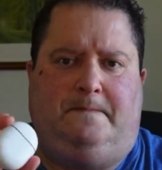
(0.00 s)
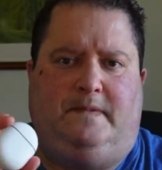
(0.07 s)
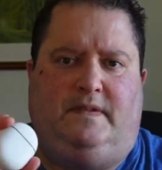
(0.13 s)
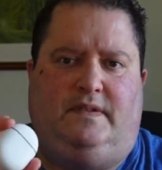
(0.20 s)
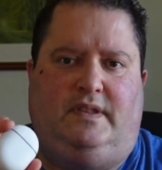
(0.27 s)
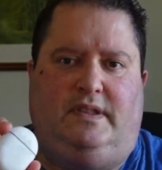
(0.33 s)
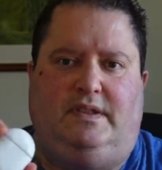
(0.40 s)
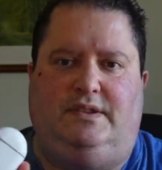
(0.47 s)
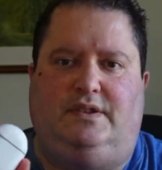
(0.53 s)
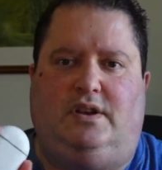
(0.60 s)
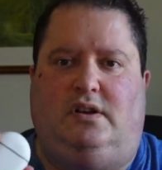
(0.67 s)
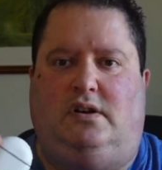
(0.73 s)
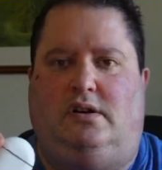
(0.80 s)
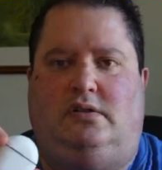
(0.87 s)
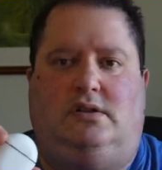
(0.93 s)
these
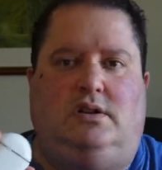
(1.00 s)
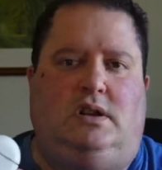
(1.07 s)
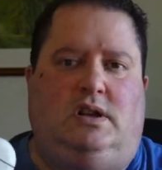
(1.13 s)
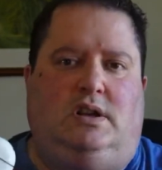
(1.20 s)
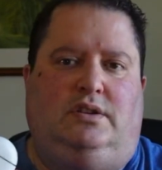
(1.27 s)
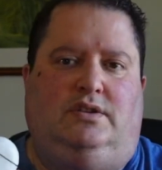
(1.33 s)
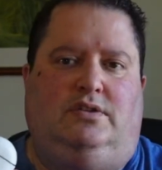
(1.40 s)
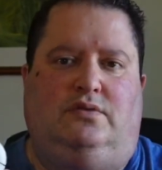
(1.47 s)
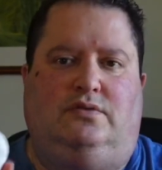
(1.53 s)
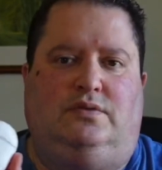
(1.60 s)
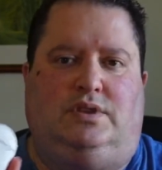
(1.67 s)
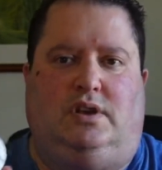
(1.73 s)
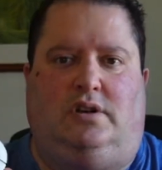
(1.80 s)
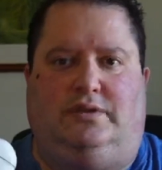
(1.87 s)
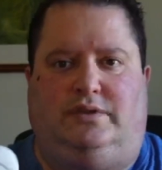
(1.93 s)
are Google's
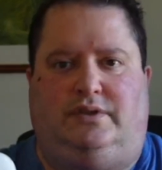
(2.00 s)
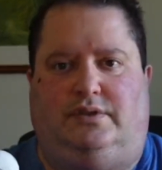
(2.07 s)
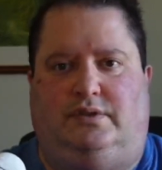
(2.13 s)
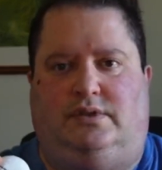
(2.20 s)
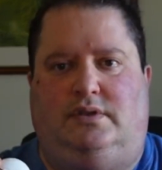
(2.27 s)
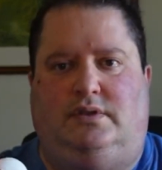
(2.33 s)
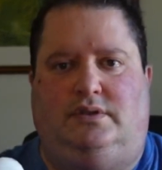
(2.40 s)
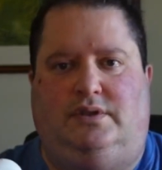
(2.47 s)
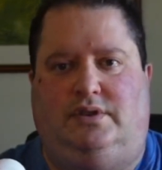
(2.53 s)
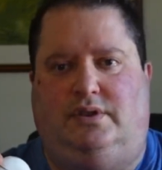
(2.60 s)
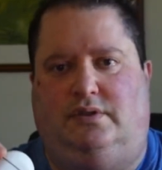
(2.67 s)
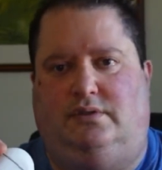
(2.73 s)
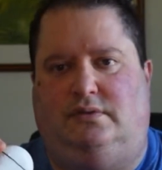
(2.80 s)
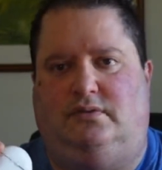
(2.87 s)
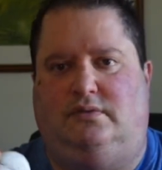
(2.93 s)
answer
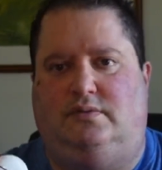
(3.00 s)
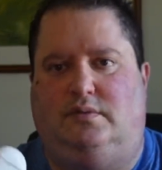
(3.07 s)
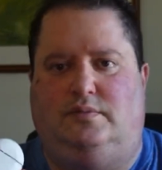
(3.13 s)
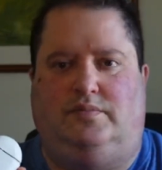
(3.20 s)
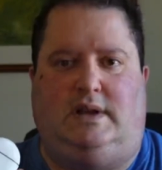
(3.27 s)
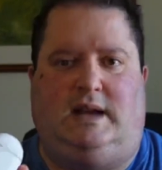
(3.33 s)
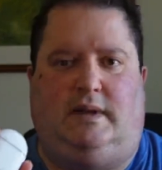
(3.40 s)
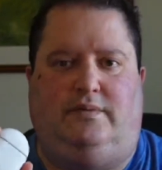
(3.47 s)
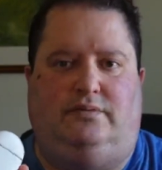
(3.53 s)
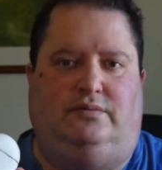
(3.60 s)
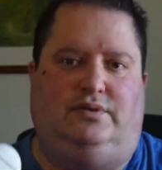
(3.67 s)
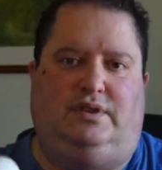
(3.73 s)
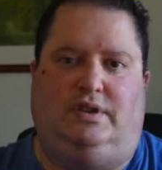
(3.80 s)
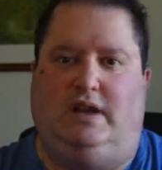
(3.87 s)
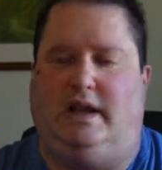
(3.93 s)
to
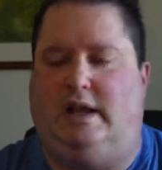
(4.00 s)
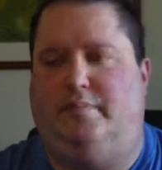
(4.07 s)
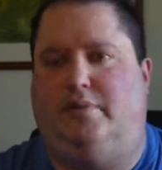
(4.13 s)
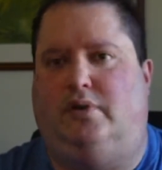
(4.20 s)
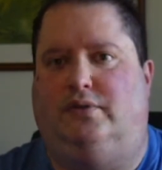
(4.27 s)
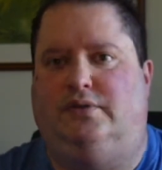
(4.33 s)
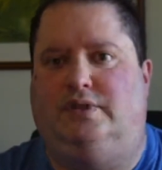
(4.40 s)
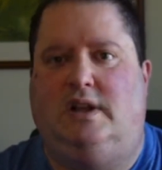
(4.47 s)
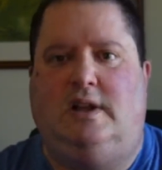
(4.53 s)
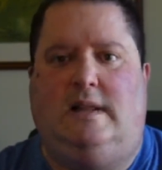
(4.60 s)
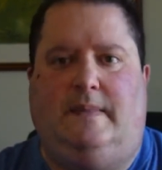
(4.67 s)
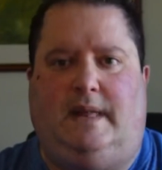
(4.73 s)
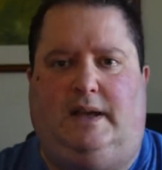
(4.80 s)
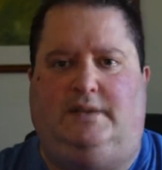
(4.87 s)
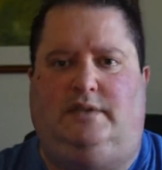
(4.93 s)
Apple's AirPods.
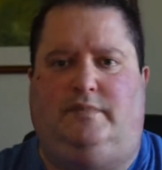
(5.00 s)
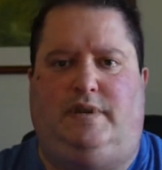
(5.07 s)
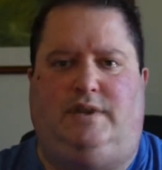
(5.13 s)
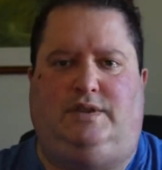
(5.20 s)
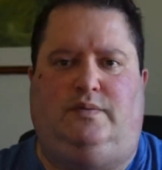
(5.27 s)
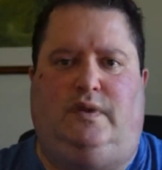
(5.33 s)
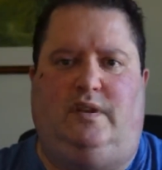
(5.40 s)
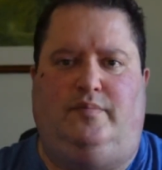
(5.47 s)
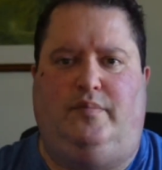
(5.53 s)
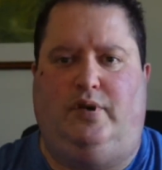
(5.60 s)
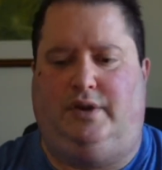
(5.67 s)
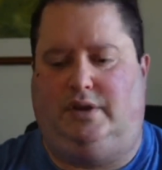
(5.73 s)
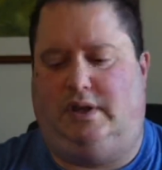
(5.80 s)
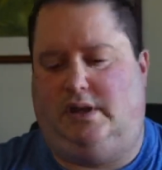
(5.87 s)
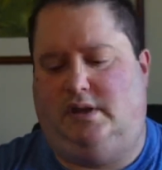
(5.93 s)
That's the best way of
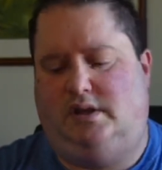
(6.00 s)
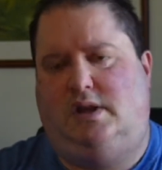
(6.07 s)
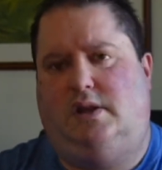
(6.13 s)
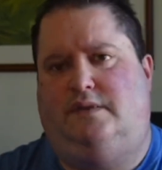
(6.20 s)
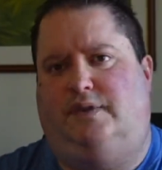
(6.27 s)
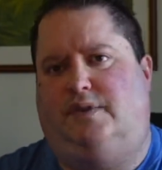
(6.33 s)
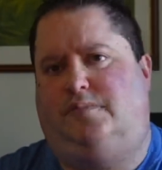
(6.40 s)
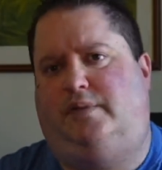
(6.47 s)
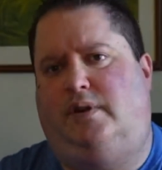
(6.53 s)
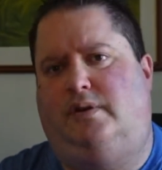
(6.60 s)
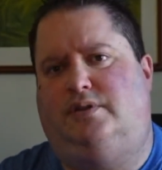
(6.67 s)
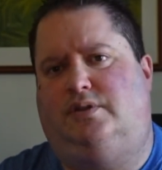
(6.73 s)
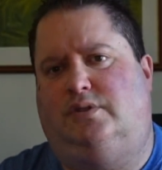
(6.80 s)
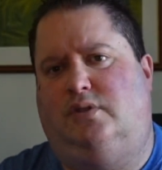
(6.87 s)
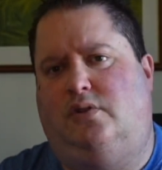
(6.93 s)
putting it. There's
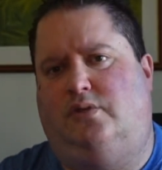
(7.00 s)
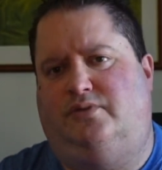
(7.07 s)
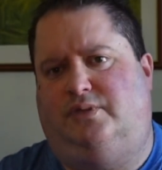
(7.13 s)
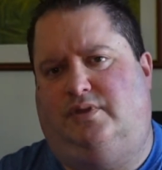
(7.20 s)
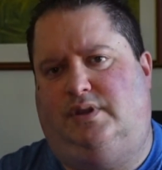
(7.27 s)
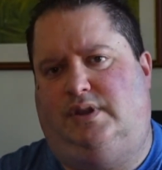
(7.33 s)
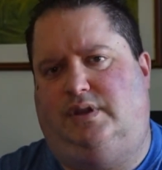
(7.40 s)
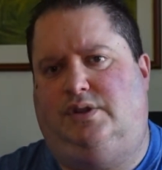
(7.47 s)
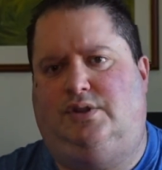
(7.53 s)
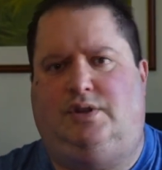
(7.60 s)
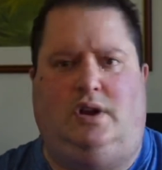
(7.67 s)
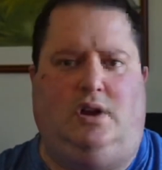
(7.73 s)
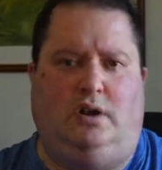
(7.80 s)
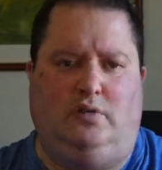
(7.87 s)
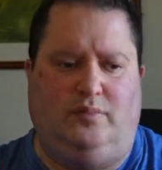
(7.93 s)
pros and cons on each. I
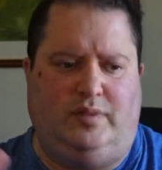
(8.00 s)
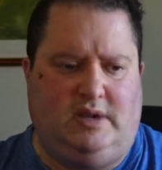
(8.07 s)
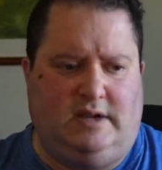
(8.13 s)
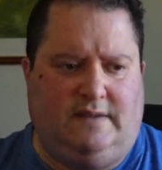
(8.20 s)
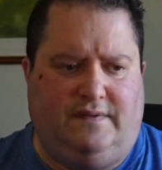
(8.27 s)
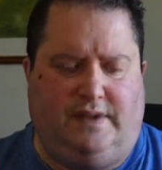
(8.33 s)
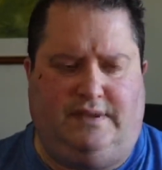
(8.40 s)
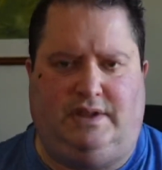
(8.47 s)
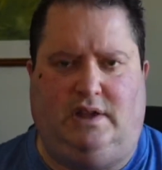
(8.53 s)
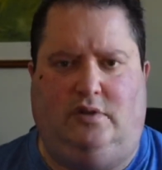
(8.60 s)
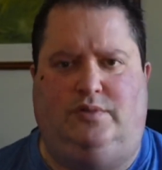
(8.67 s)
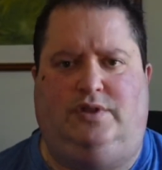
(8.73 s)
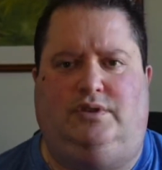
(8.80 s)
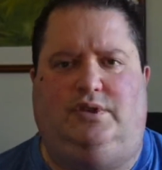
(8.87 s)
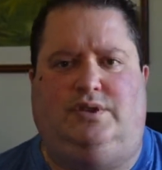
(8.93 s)
hope this
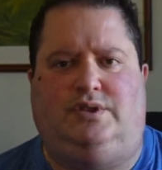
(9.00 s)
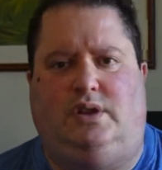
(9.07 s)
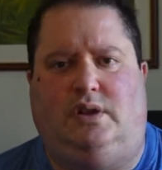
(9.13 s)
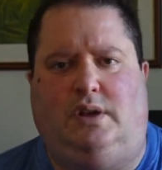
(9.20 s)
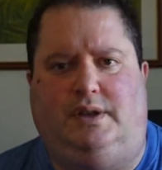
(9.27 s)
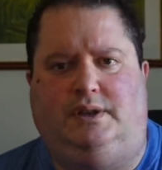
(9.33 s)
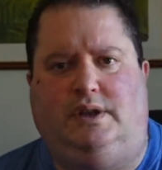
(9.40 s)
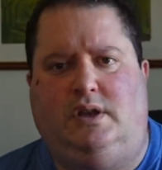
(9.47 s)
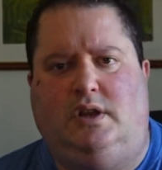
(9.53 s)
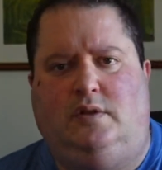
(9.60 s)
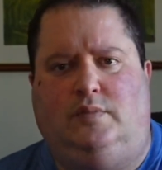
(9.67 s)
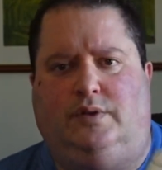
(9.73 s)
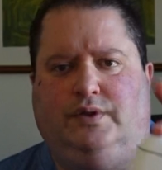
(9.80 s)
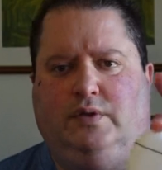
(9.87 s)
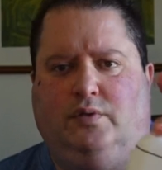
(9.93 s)
helps you decide
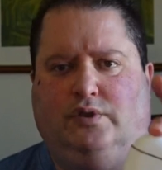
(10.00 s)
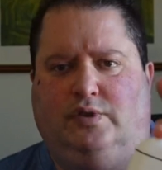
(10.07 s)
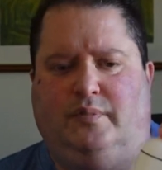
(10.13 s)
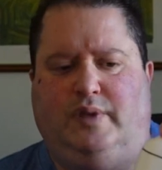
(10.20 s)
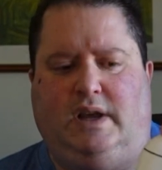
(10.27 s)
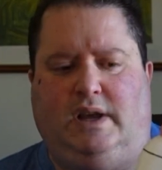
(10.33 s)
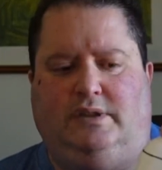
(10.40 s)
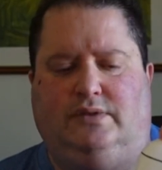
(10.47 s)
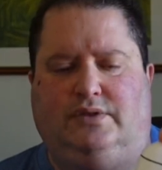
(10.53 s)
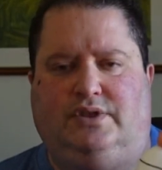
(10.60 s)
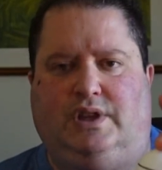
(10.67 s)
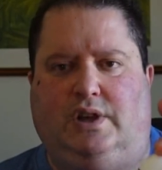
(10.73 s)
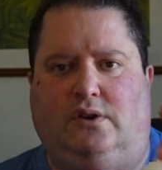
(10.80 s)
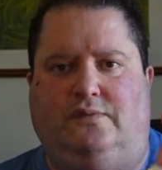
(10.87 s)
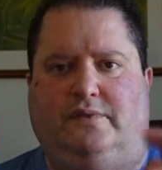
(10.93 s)
whether you want to pair
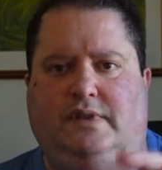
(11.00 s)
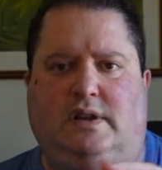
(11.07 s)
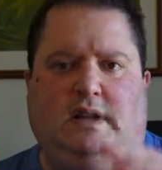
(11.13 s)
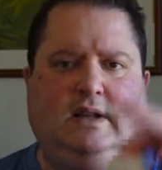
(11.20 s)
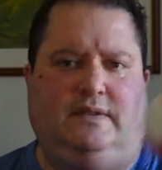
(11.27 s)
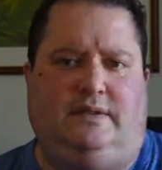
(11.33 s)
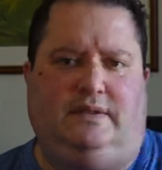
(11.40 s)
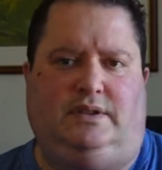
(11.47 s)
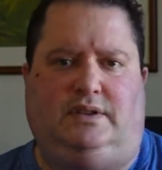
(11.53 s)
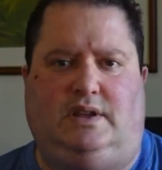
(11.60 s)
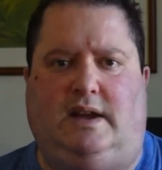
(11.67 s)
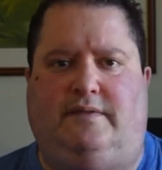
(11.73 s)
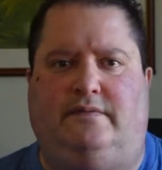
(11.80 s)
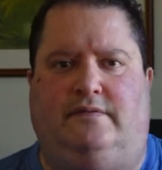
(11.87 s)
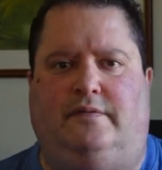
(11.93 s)
yourself. This is
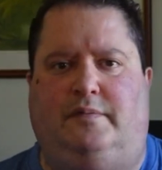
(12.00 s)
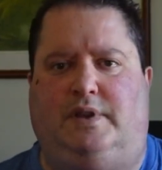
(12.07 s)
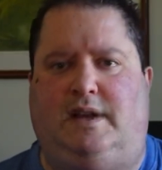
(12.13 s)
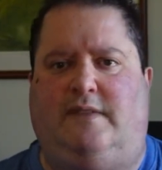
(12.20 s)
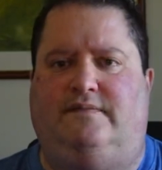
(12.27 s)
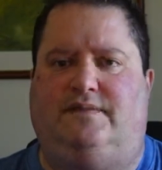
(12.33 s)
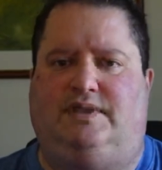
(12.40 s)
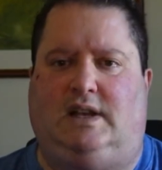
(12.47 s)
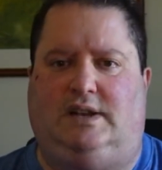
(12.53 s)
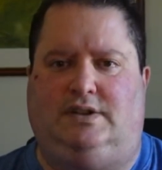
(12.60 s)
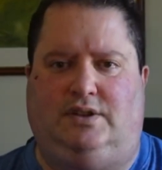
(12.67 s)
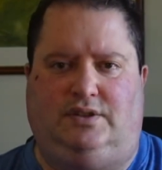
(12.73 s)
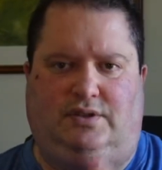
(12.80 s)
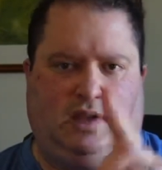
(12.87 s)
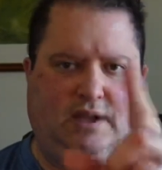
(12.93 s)
Gavin from Gavin's
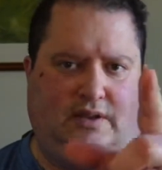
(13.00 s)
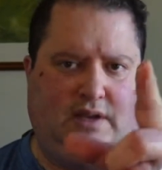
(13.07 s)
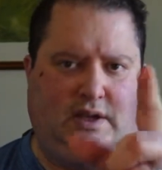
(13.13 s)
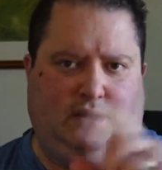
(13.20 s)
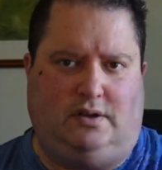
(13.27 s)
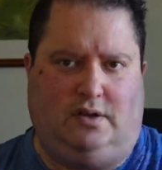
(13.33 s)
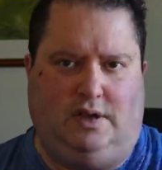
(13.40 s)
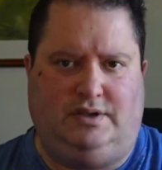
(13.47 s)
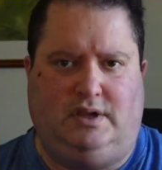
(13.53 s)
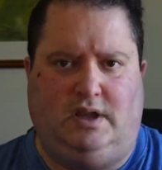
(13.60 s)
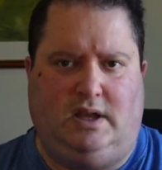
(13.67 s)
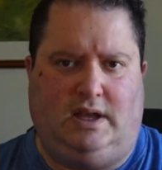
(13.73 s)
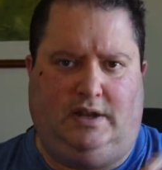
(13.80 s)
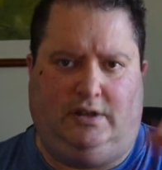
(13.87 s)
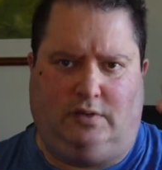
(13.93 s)
Gadgets. Take care, guys.
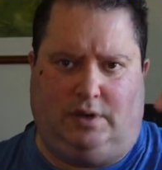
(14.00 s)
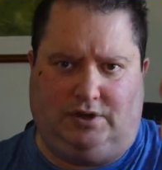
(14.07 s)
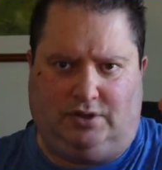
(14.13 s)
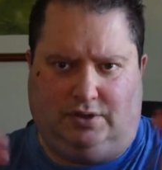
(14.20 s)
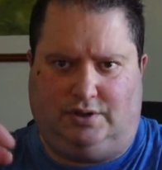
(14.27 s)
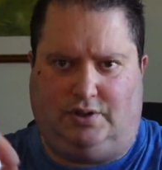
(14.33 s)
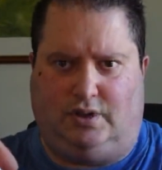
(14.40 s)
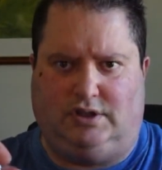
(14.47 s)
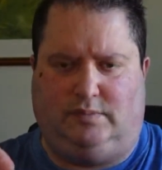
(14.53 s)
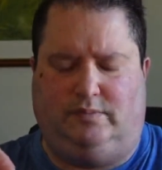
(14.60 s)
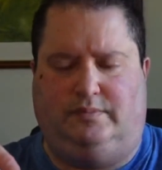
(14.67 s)
Any questions, ask